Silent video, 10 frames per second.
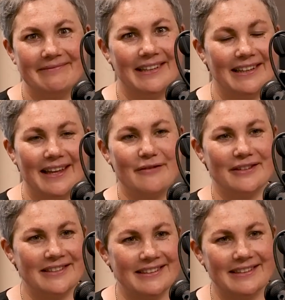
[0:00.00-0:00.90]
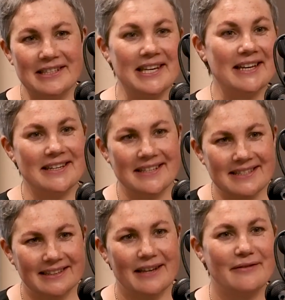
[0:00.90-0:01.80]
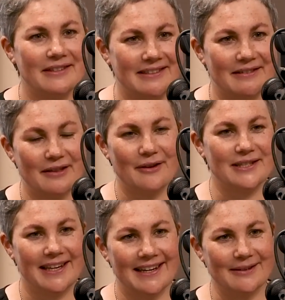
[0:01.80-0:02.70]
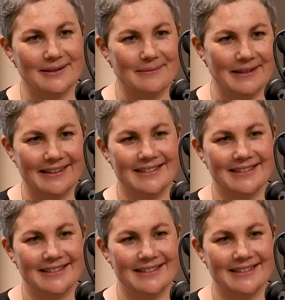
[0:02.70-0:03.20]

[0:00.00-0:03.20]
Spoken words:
11 and in 10 years, 11 and 13 or something.